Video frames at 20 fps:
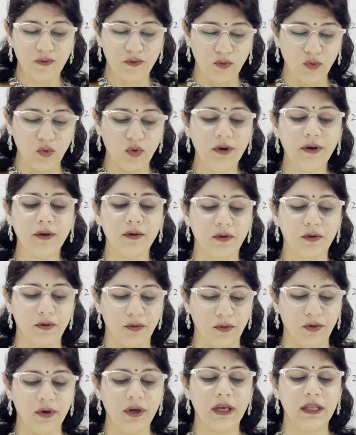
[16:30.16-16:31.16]
Food
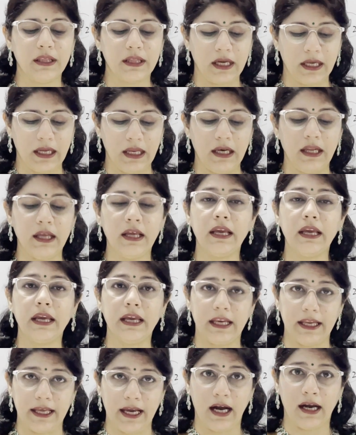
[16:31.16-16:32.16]
grown in the hilly
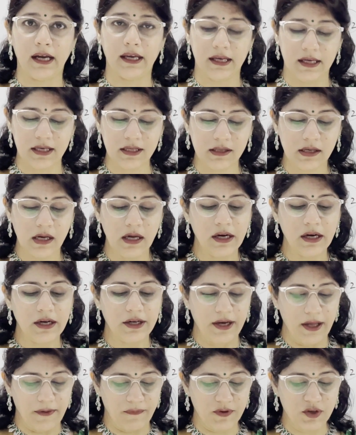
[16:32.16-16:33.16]
area is
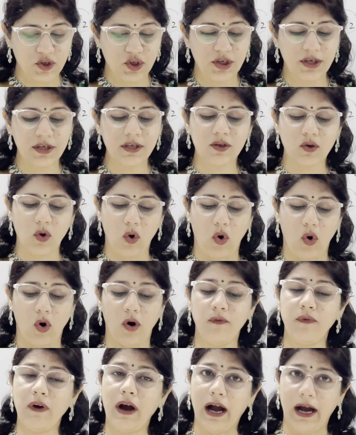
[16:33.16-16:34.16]
deficient
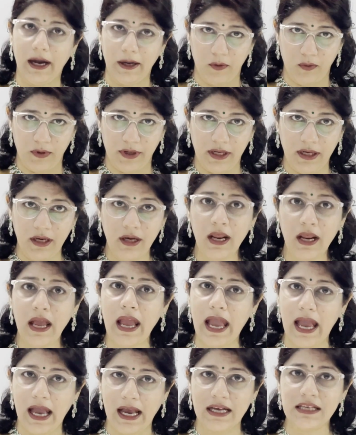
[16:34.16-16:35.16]
of iodine
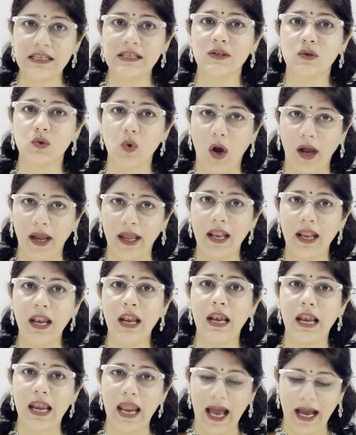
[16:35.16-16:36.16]
as
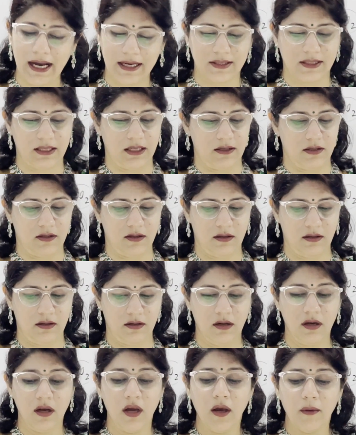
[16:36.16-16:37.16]
soil lacks it.
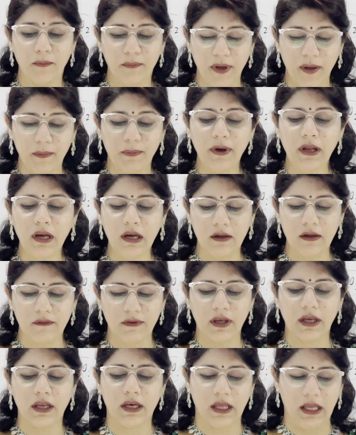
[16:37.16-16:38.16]
People
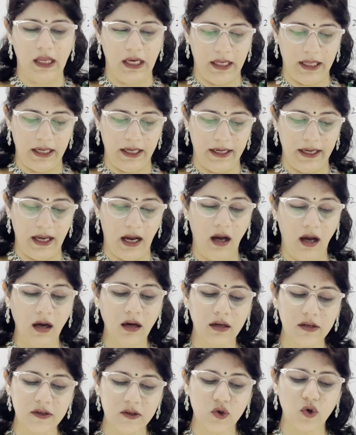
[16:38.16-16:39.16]
living in hilly area
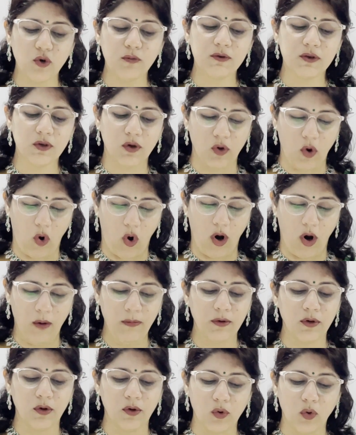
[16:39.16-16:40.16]
consumes
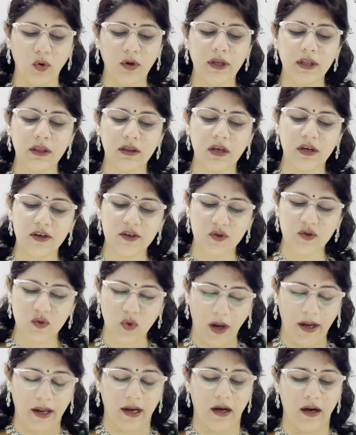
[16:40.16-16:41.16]
crop grown in their
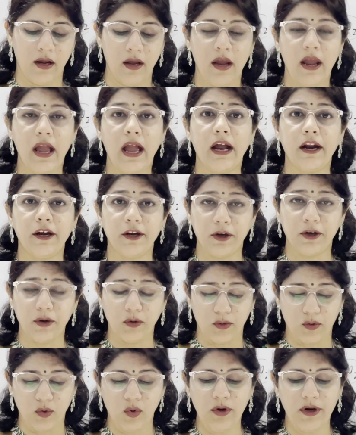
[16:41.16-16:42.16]
soil, and
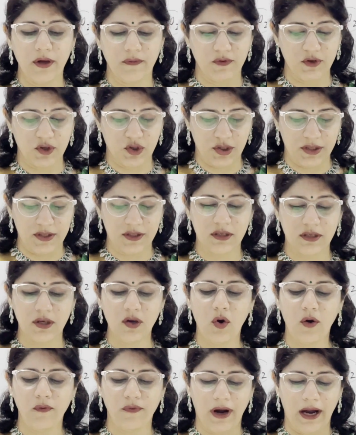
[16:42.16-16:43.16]
due to
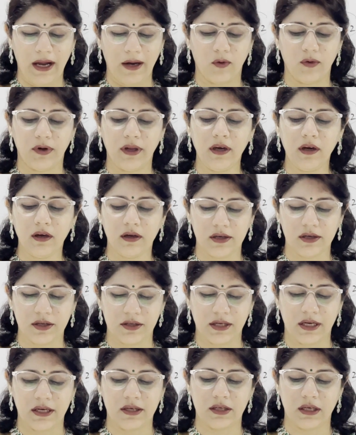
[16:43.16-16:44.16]
deficiency of iodine
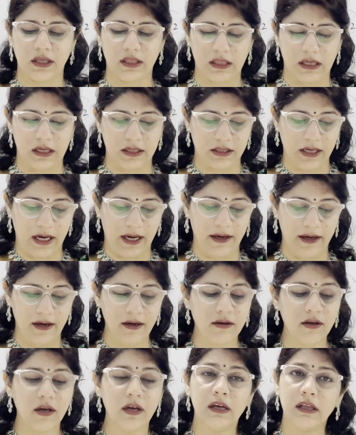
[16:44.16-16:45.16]
content in the
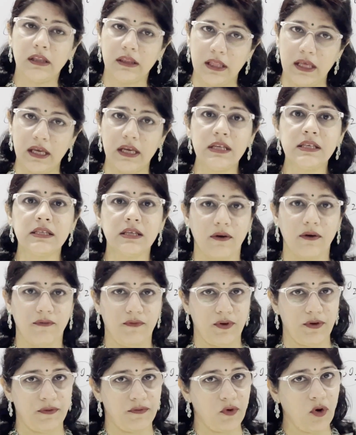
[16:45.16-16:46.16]
diet, they
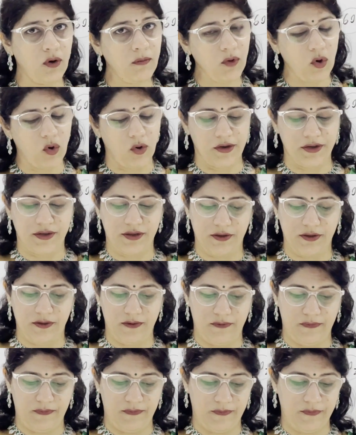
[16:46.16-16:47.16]
suffer from goiter.
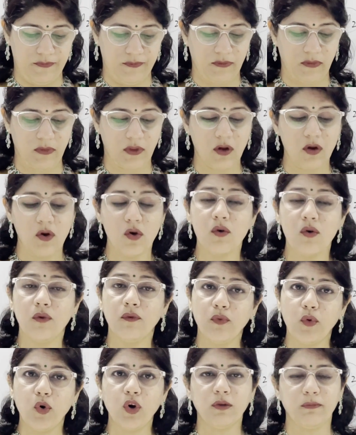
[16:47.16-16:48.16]

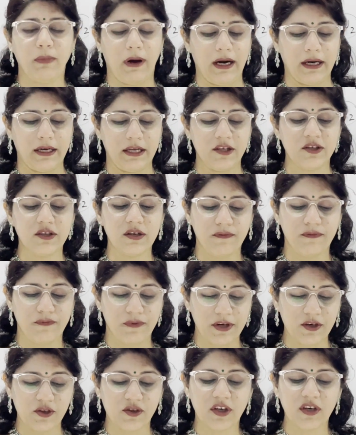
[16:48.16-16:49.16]
Fourth part is
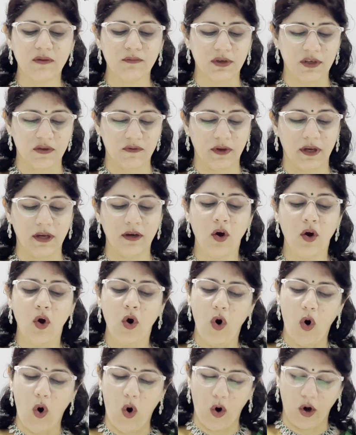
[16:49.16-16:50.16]
differentiate
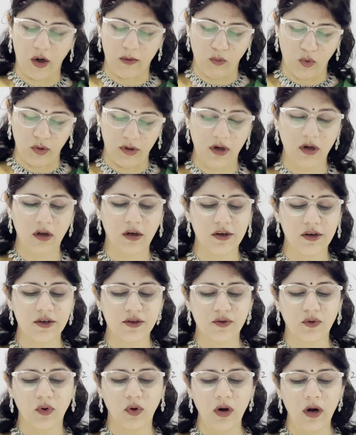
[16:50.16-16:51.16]
between hormonal
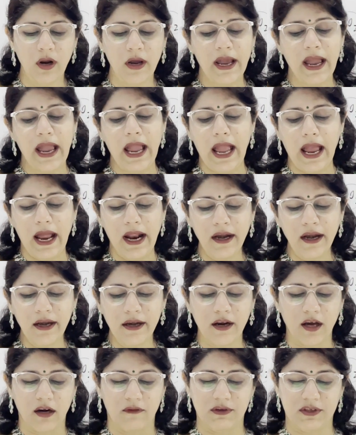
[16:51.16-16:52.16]
control
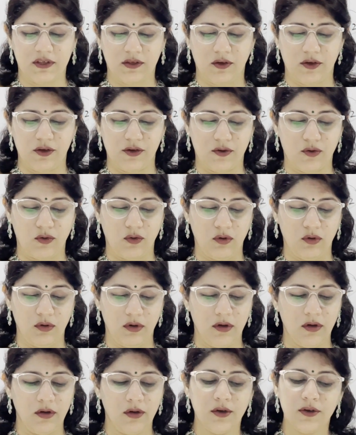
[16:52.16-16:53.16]
and nervous
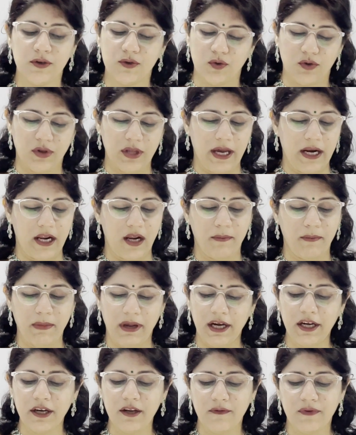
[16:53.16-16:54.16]
control. So there are
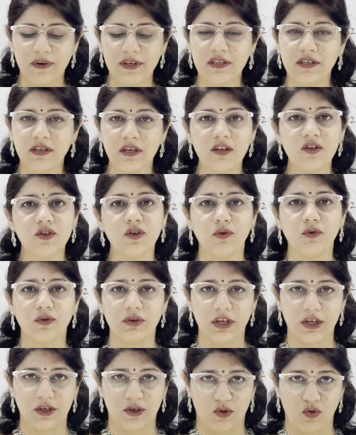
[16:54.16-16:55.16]
many differences. You
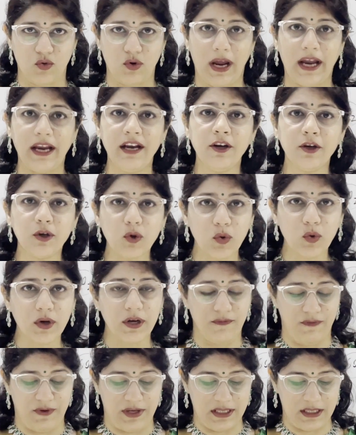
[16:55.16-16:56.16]
need to write two
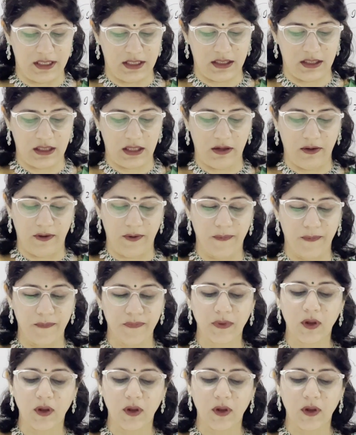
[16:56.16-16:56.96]
differences here.